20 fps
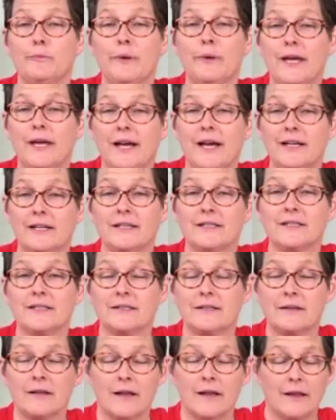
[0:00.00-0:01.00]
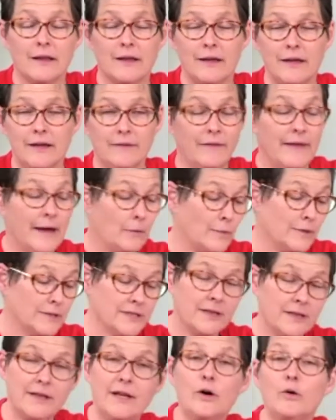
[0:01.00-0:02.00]
because that
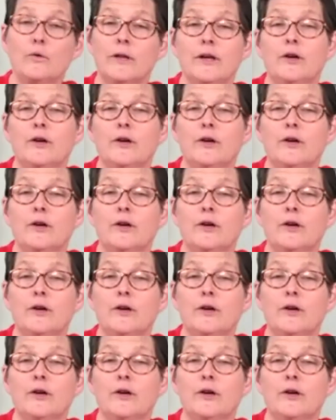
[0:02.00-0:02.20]
wasn't the only